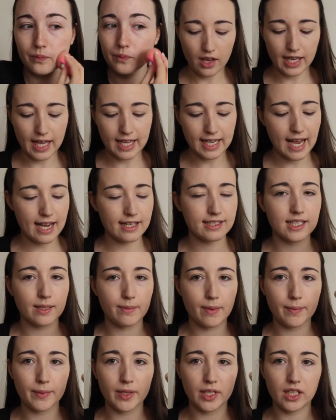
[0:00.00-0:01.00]
Okay, next
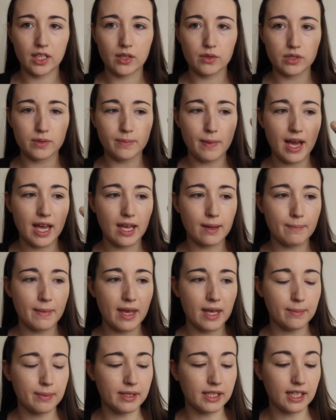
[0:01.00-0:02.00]
up I'm going to use my
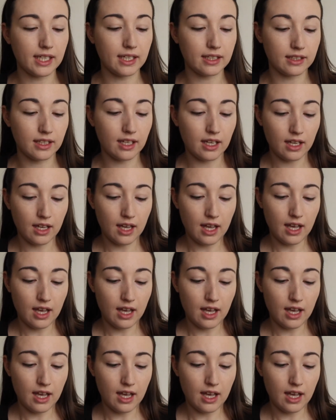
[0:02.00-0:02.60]
Maybelline